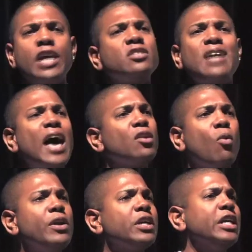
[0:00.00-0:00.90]
is not
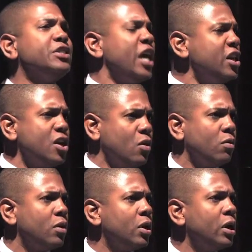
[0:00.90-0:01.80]
going to continue.
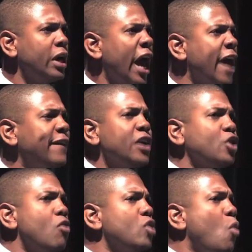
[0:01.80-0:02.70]
And they
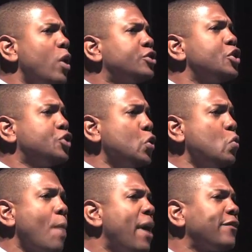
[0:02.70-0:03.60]
don't know what to
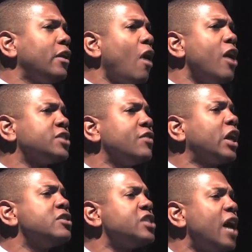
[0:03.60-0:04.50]
do about the loss of the
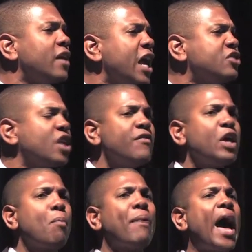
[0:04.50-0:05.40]
consolidation of
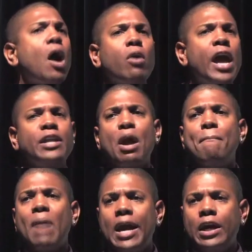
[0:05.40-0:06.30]
their power and their
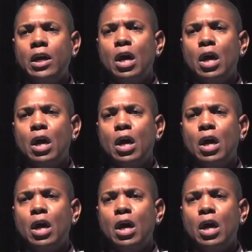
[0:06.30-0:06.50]
money